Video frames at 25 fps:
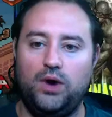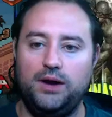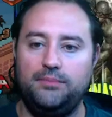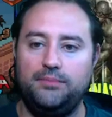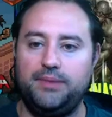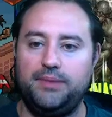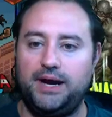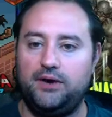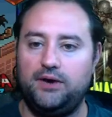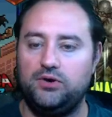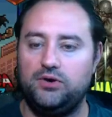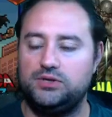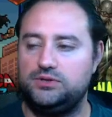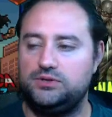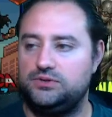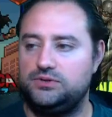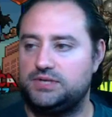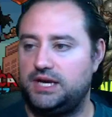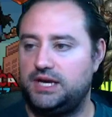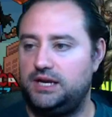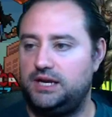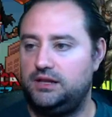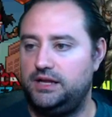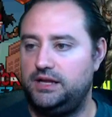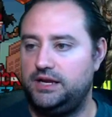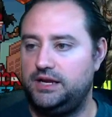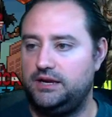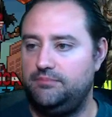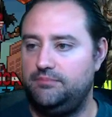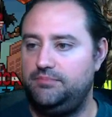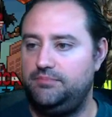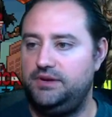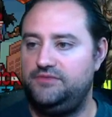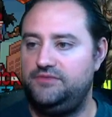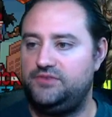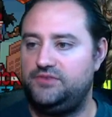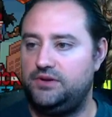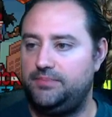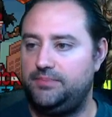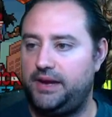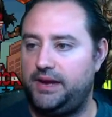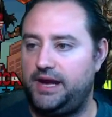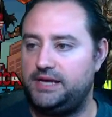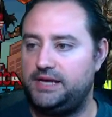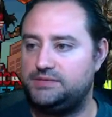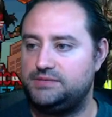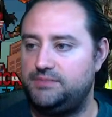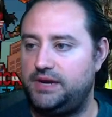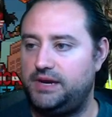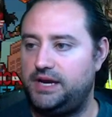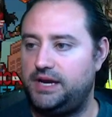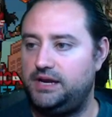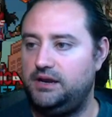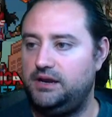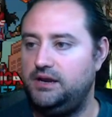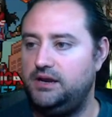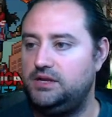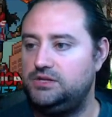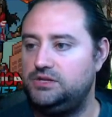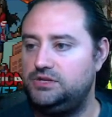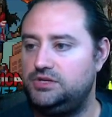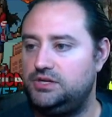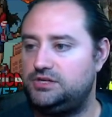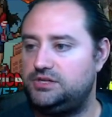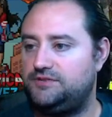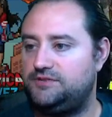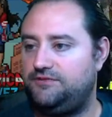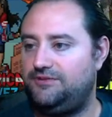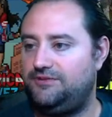power, so it's kind of like a beefed-up hazmat just for